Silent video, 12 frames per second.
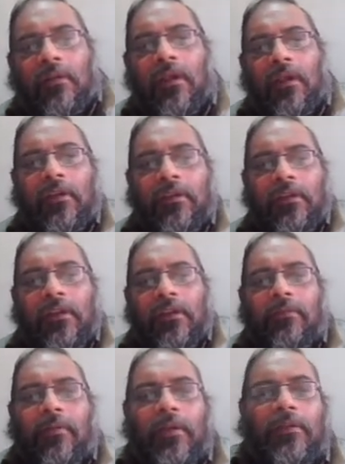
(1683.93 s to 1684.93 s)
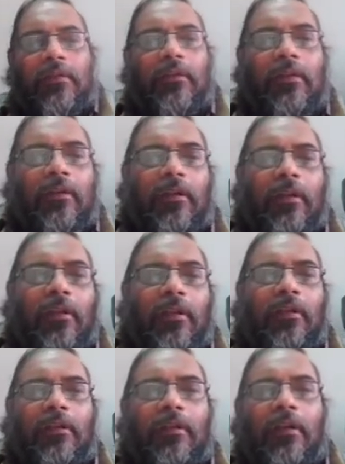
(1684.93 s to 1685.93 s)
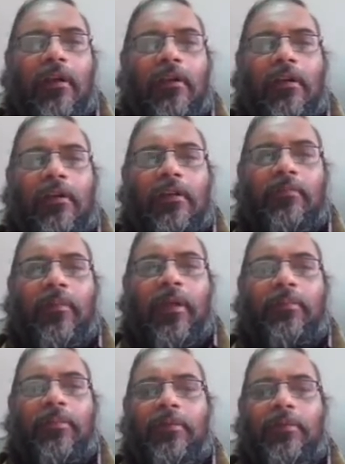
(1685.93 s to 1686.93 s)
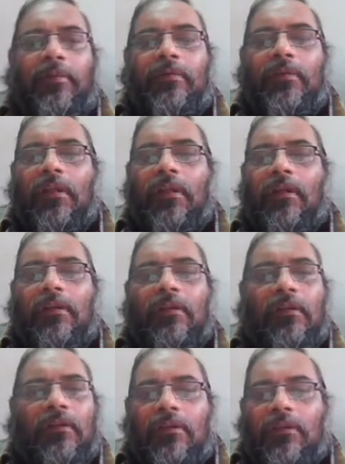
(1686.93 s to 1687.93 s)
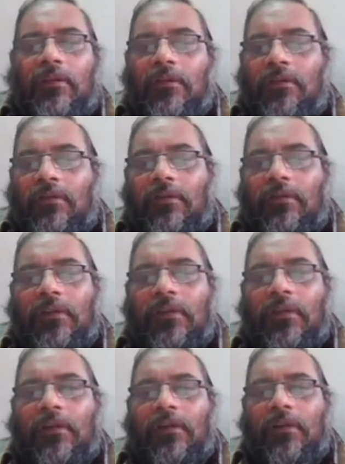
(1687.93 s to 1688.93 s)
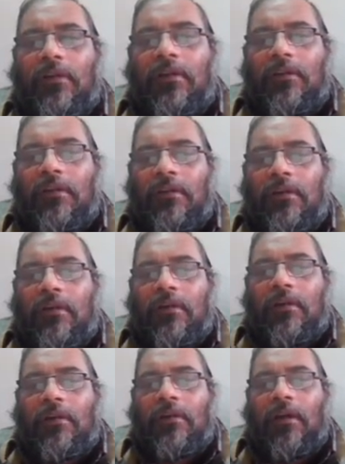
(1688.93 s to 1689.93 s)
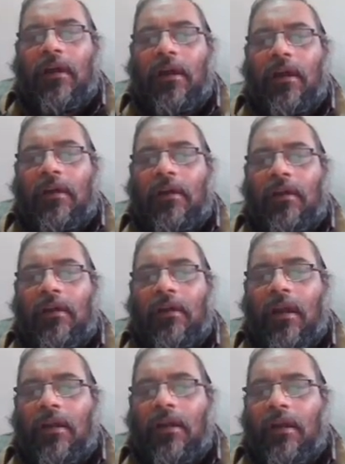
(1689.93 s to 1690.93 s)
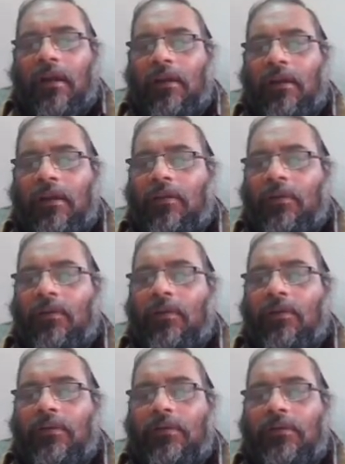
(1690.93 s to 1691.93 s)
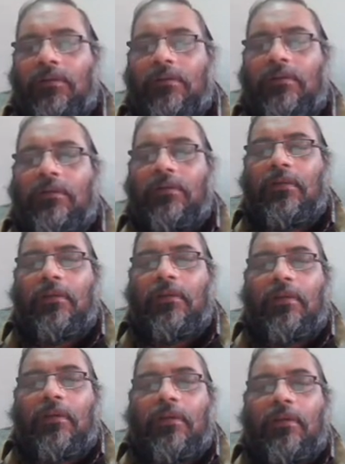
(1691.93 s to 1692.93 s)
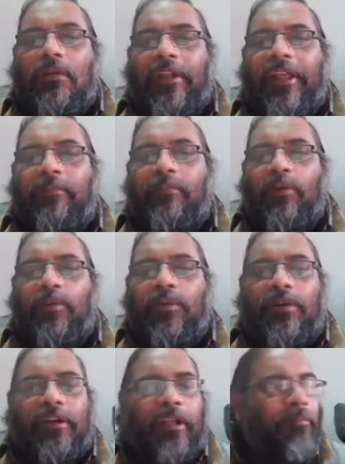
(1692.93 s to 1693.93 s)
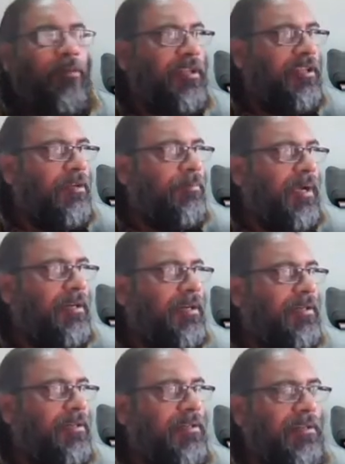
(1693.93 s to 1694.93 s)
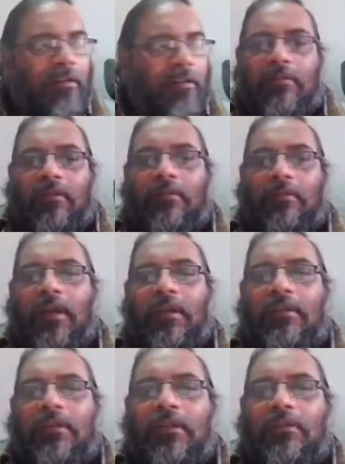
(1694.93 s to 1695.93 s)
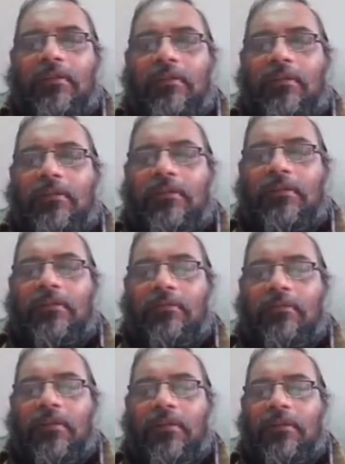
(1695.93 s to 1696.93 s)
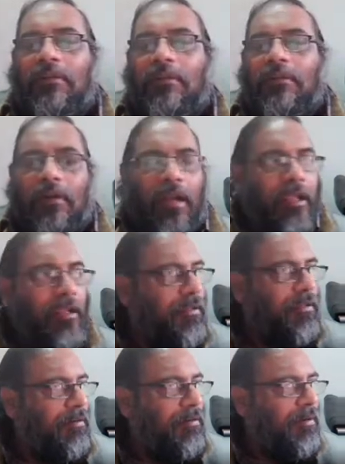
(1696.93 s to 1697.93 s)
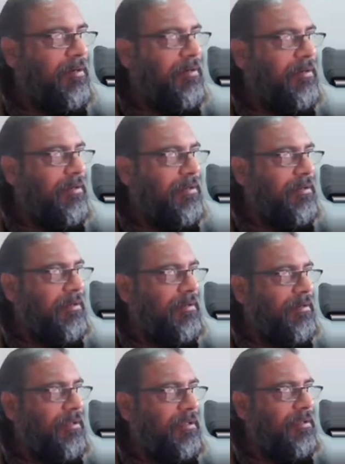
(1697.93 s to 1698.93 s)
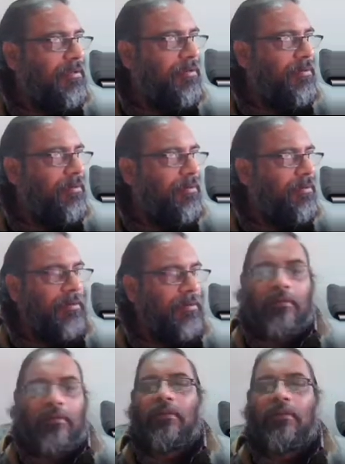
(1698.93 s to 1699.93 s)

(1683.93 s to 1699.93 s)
LDFS layer and it is MapReduce layer. So here it is data node, name node. Name node is a master server, master or server like server. This node,